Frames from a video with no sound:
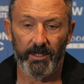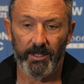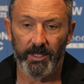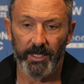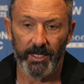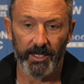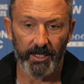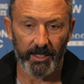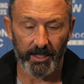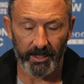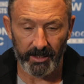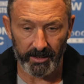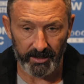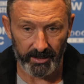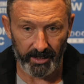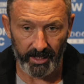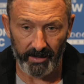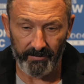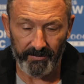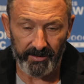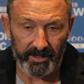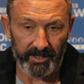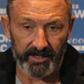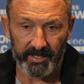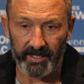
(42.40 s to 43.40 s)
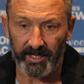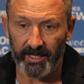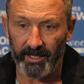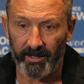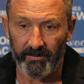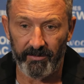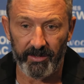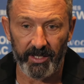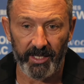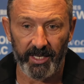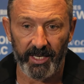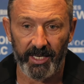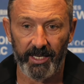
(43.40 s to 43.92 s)
Yeah, you take
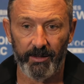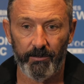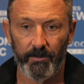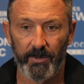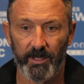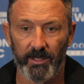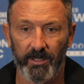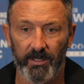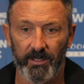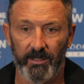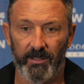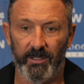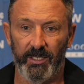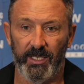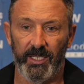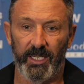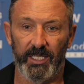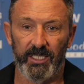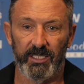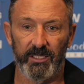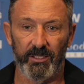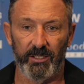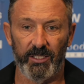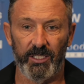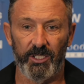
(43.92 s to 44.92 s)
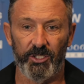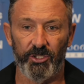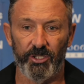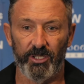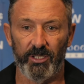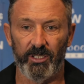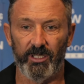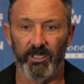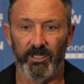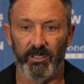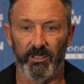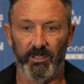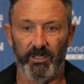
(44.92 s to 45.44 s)
every game in
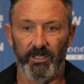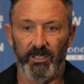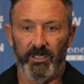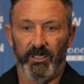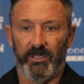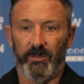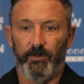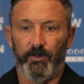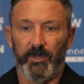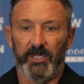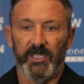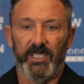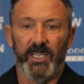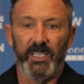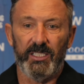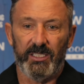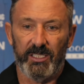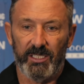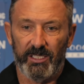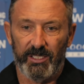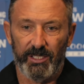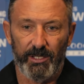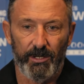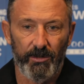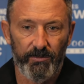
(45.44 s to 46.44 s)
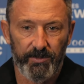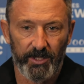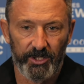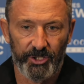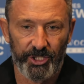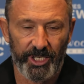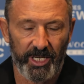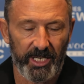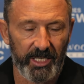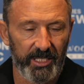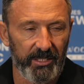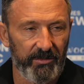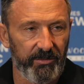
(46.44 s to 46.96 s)
isolation. It presents itself a
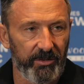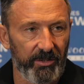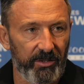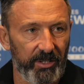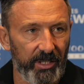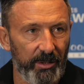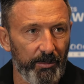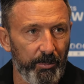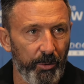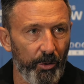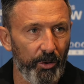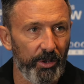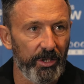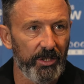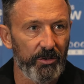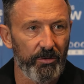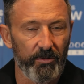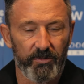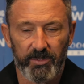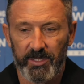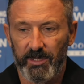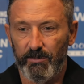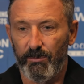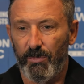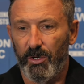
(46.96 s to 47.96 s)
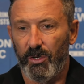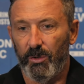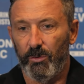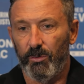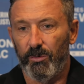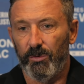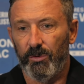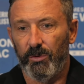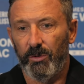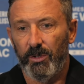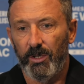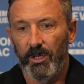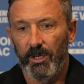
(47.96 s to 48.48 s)
chance for 3 points. Obviously
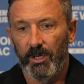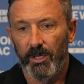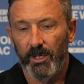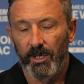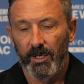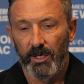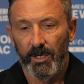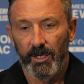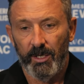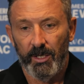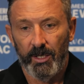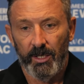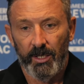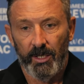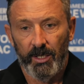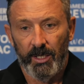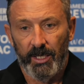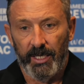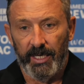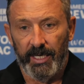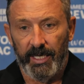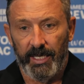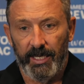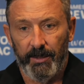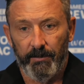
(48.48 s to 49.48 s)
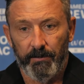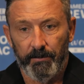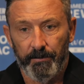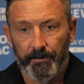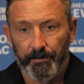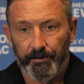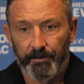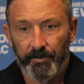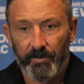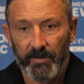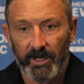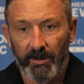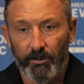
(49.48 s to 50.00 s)
Motherwell
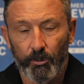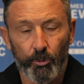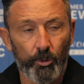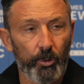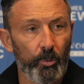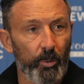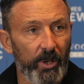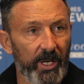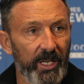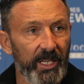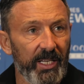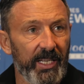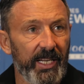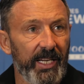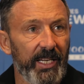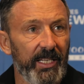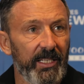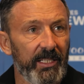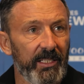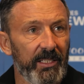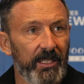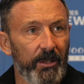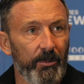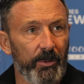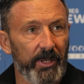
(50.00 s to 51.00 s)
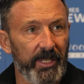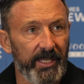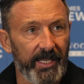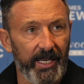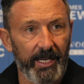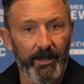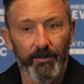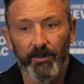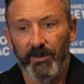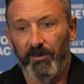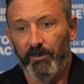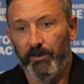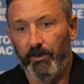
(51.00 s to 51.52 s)
are going well again. They had a wee
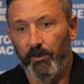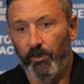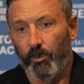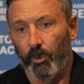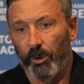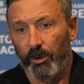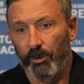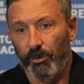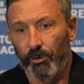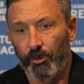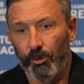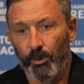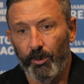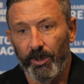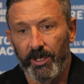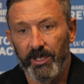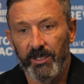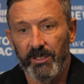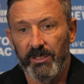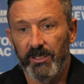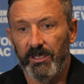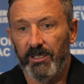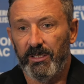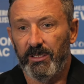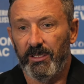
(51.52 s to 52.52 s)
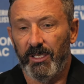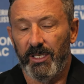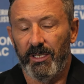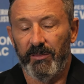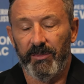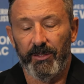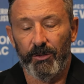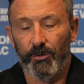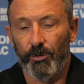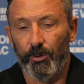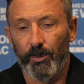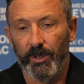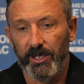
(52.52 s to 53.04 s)
dip. They've won 2 wins,
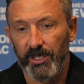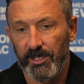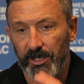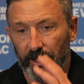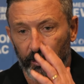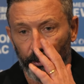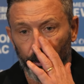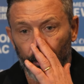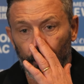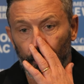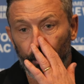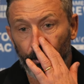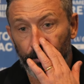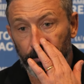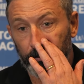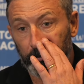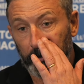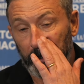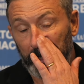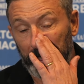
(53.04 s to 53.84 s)
had 2 wins in a row.